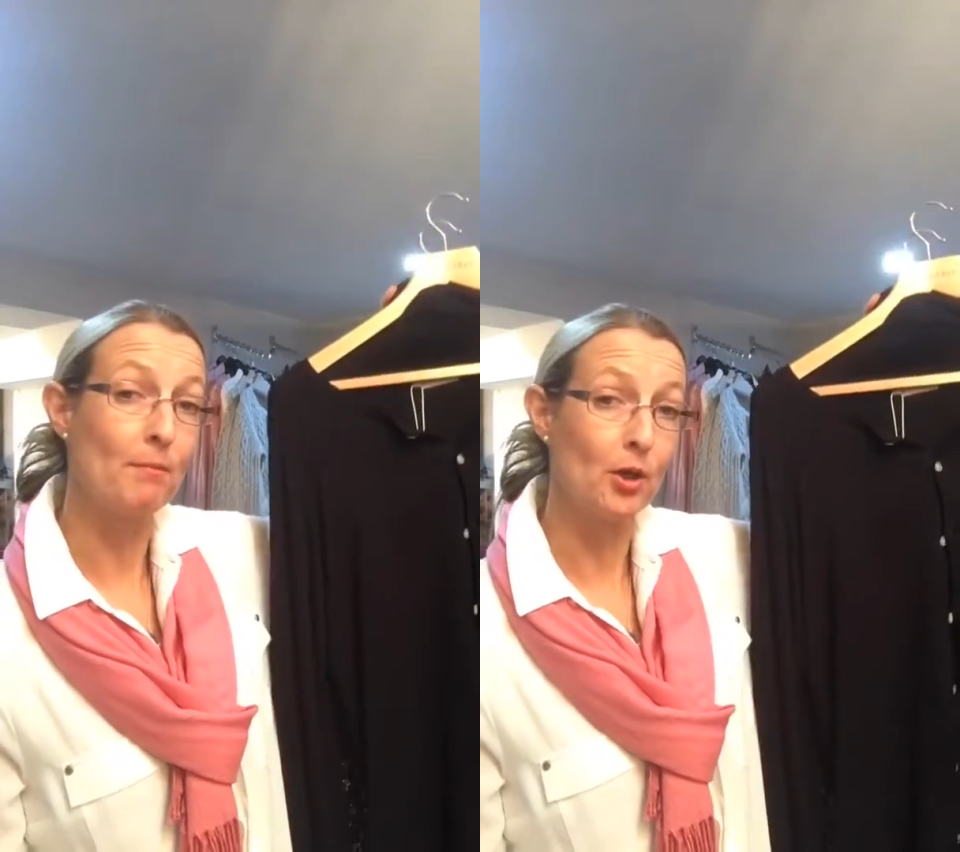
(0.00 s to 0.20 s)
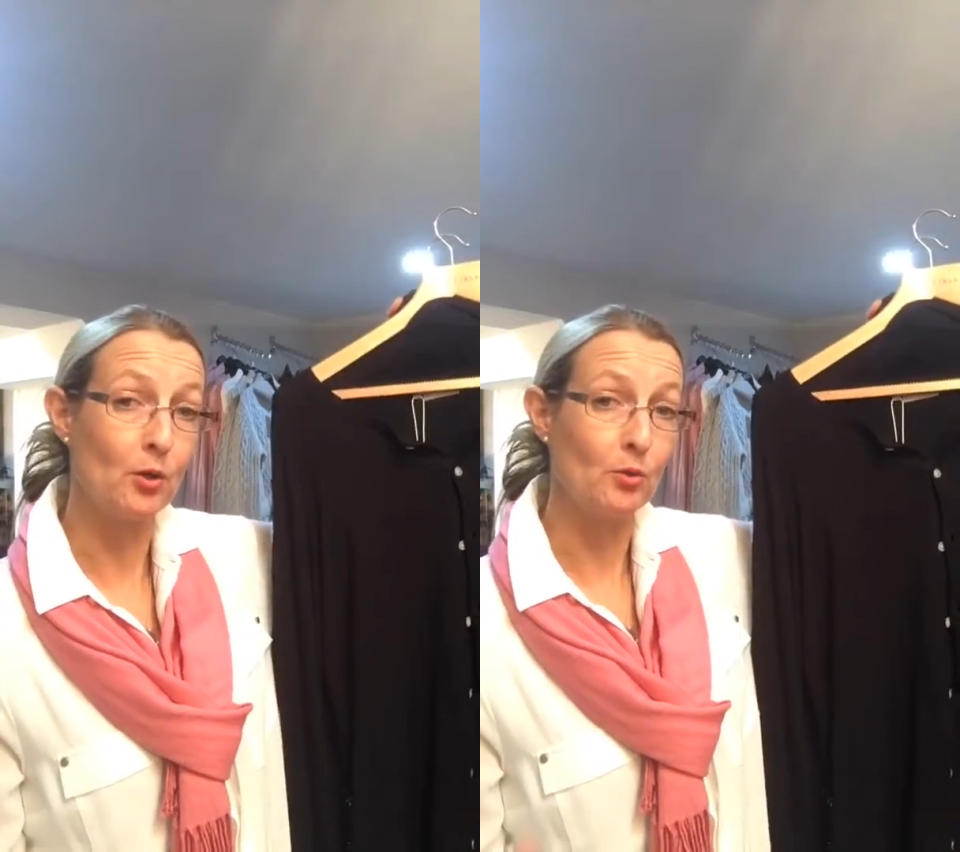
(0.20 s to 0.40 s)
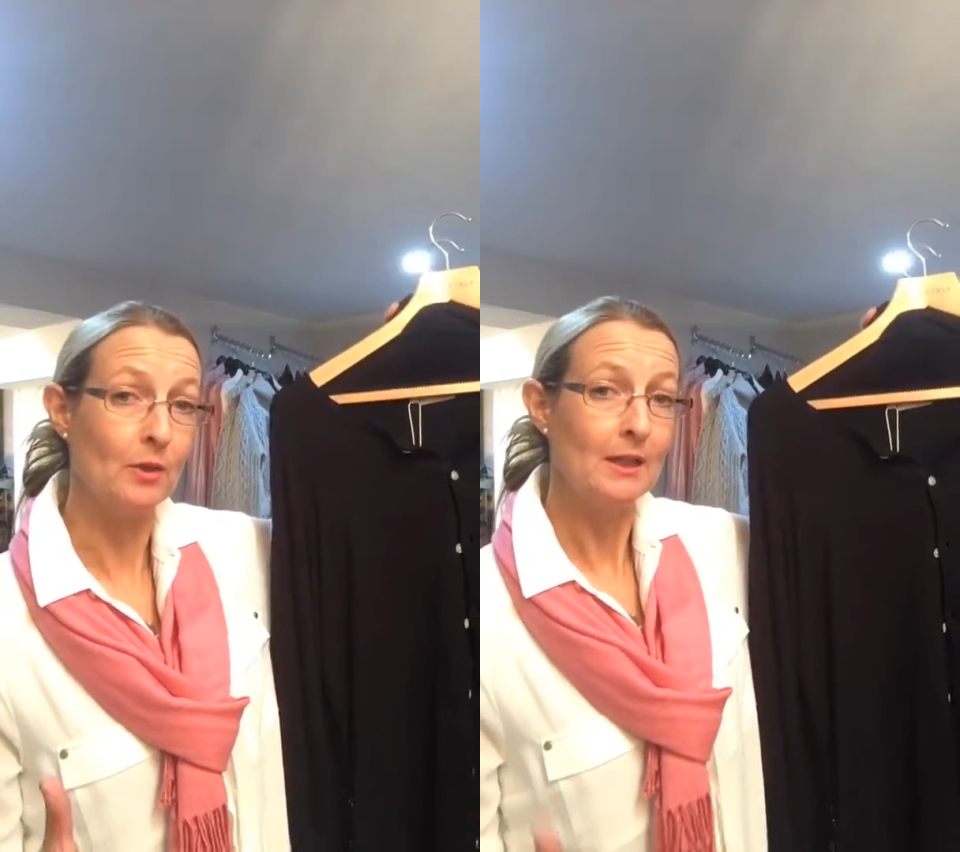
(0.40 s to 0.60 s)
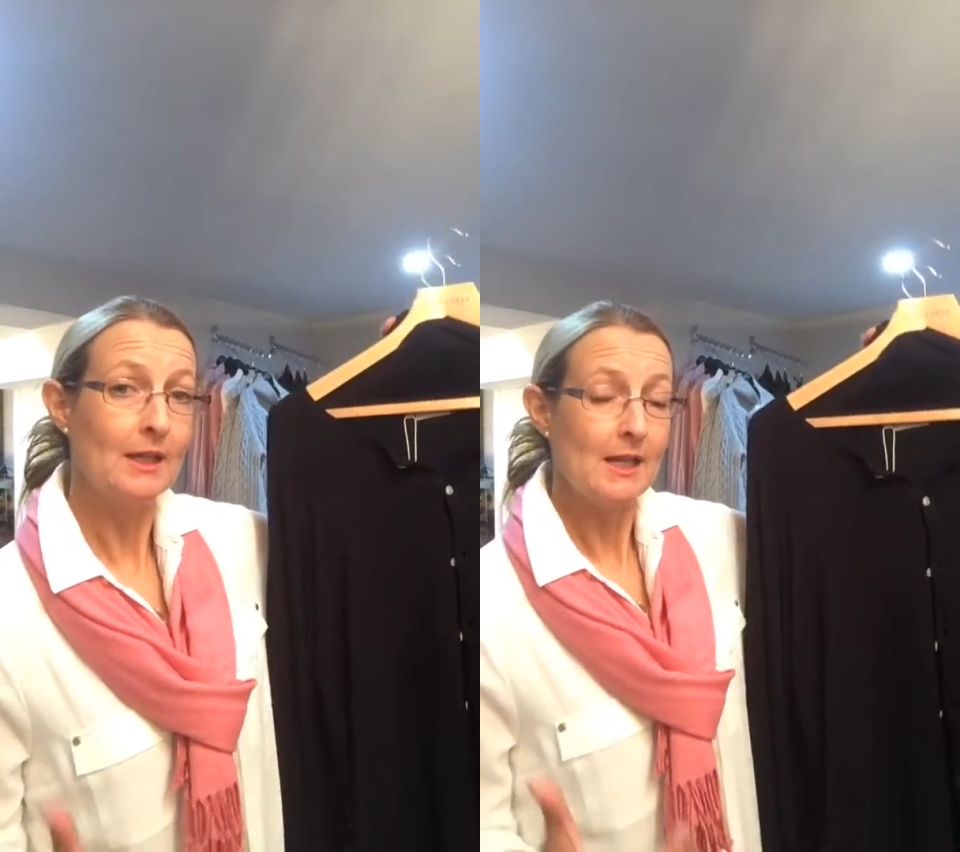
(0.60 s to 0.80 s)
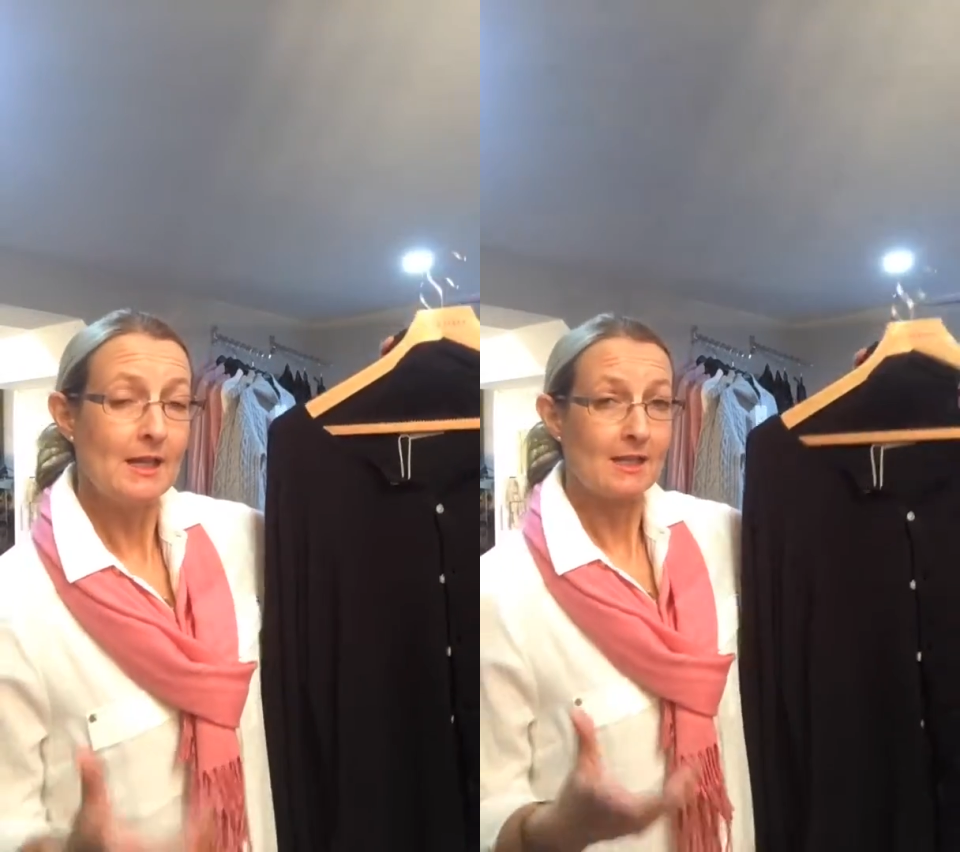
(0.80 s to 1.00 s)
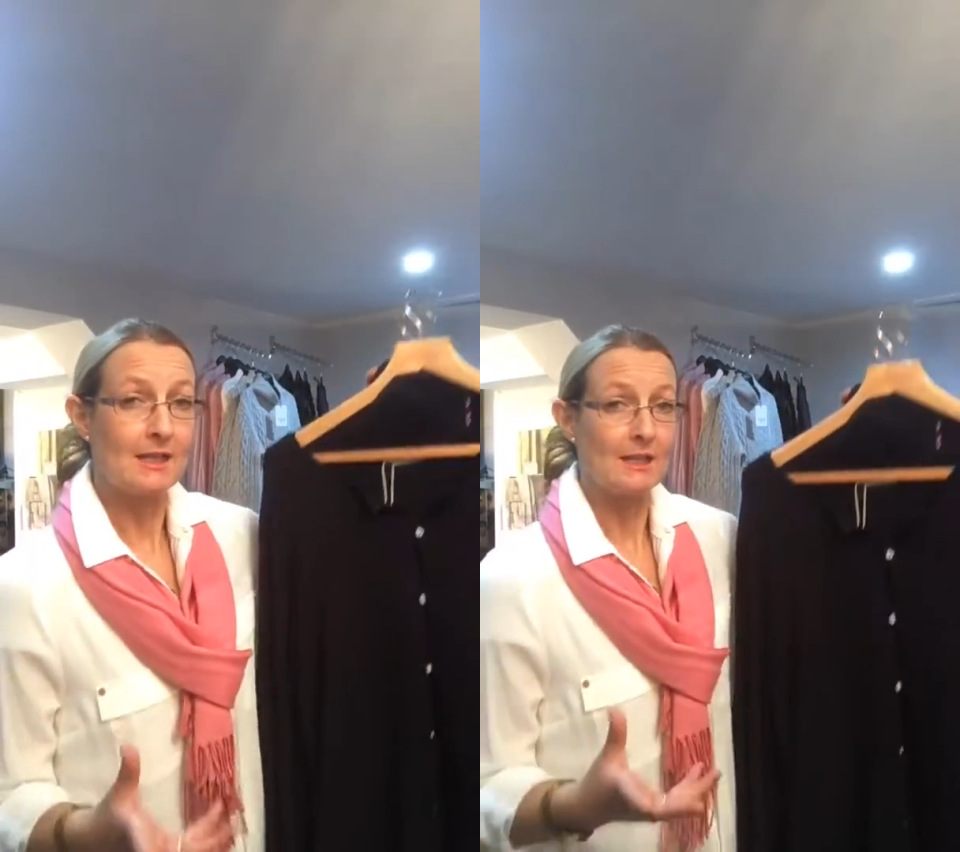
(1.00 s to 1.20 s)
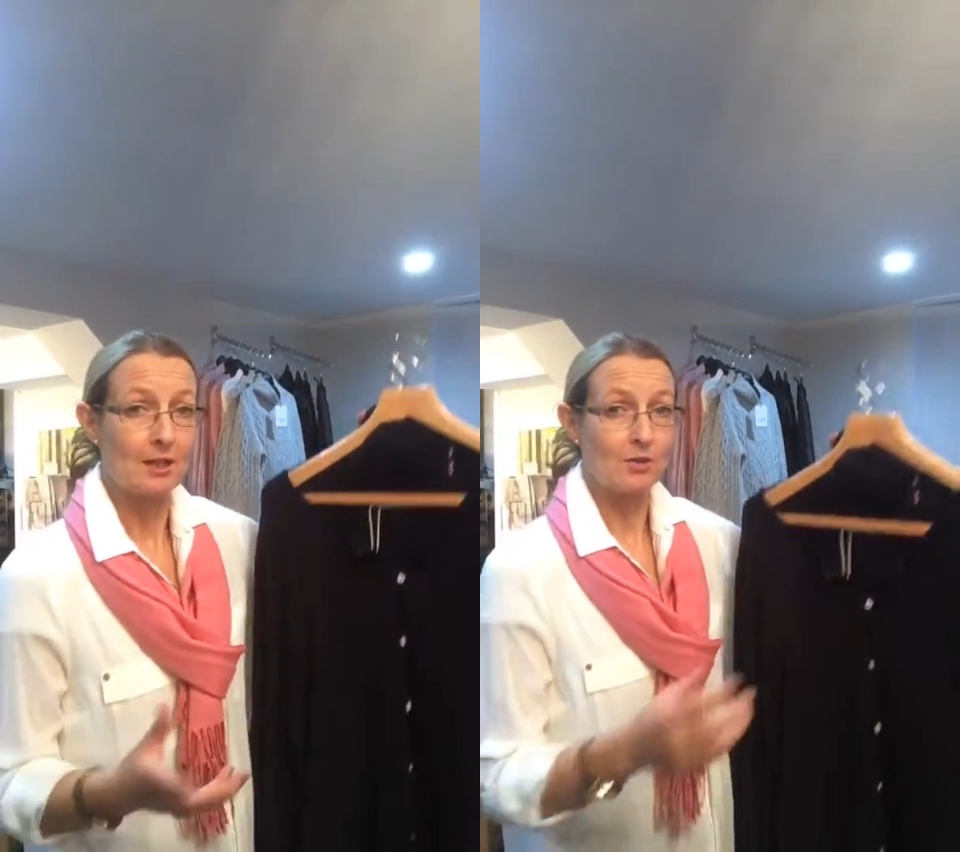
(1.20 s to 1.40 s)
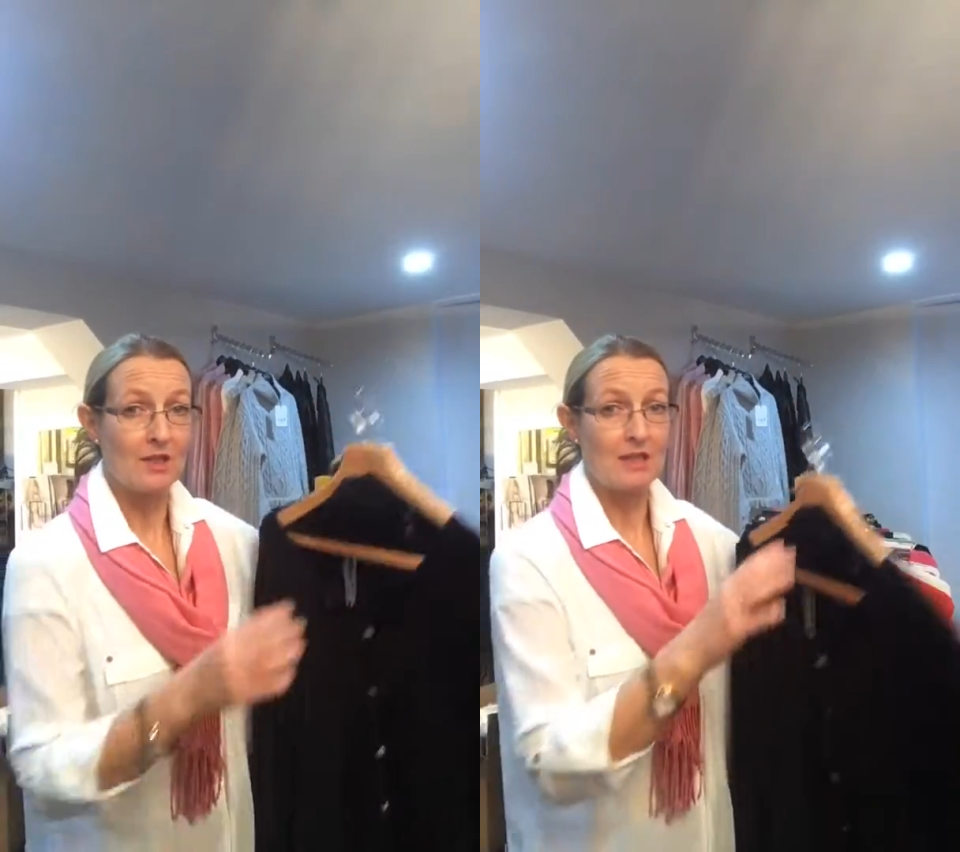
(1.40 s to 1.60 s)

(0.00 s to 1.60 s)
blue detailed